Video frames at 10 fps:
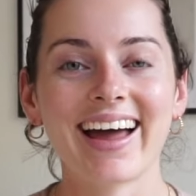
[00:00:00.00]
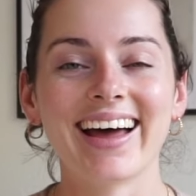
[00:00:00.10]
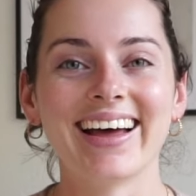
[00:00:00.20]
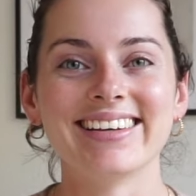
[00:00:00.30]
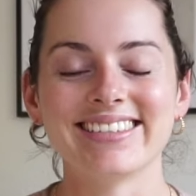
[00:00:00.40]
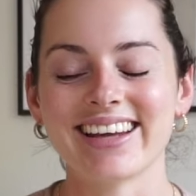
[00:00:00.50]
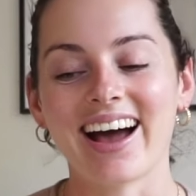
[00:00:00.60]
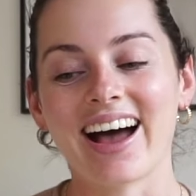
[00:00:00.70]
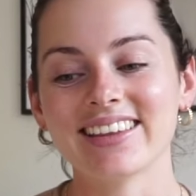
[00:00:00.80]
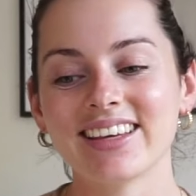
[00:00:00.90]
And yeah,
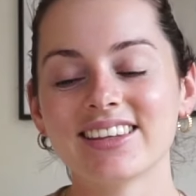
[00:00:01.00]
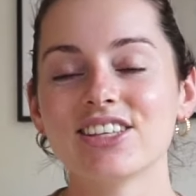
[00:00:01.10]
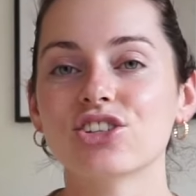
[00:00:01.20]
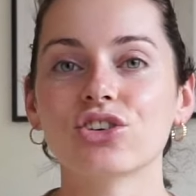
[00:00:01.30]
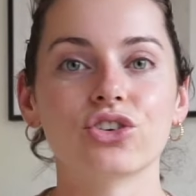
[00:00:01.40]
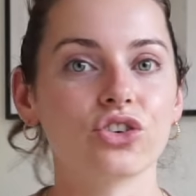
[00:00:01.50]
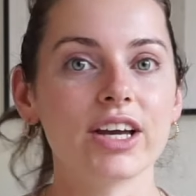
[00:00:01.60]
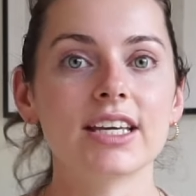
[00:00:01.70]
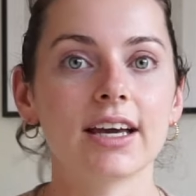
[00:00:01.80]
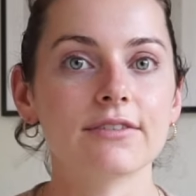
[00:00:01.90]
I think these are
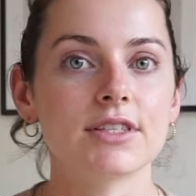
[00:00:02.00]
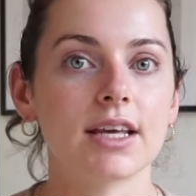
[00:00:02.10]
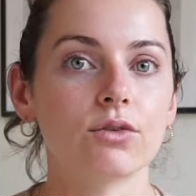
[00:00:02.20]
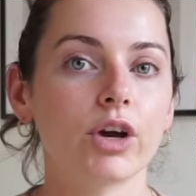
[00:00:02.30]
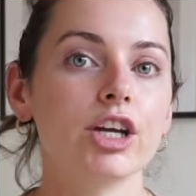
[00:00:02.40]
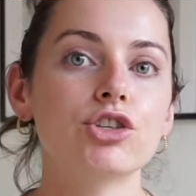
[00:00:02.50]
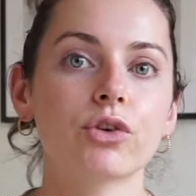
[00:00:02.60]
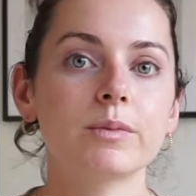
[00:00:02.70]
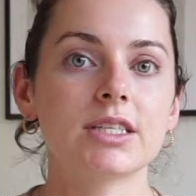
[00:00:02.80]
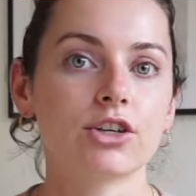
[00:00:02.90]
great gifts. They range
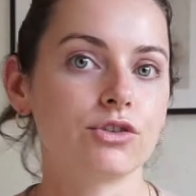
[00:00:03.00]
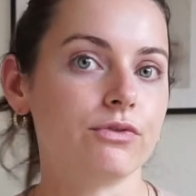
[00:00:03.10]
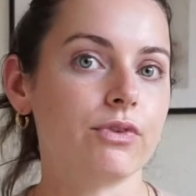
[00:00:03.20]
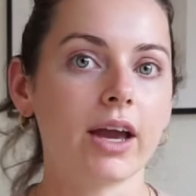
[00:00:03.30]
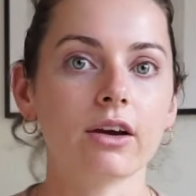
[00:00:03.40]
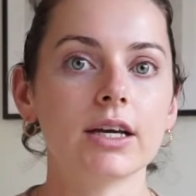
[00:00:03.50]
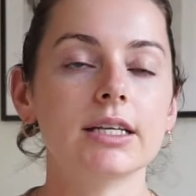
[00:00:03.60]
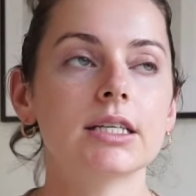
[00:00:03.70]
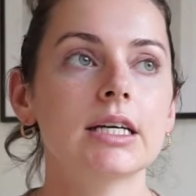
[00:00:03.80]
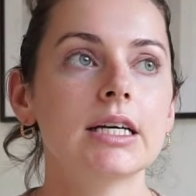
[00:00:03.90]
from such varied